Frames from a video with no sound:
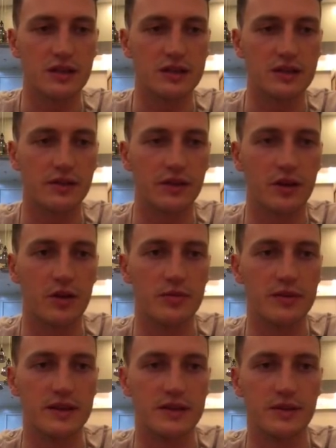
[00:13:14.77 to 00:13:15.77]
So I'm going to
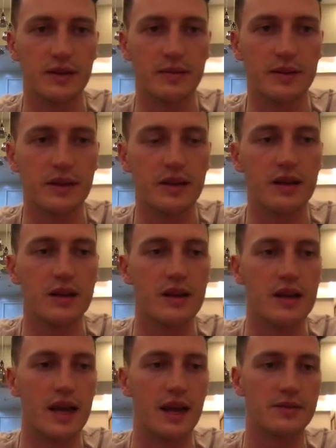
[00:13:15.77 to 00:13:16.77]
open this one up here, and
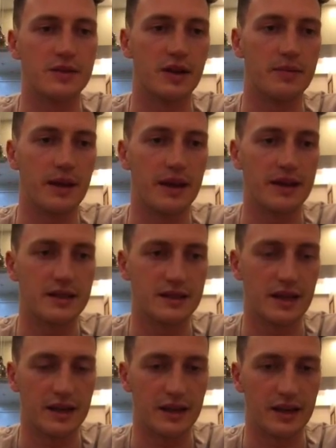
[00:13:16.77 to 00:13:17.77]
I'm just going to paste
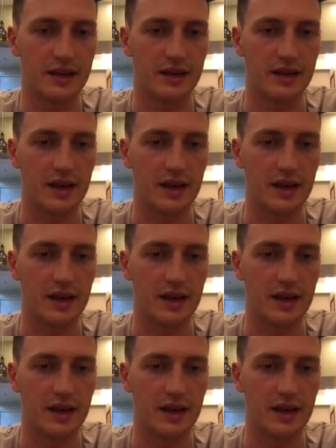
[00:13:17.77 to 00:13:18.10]
that in.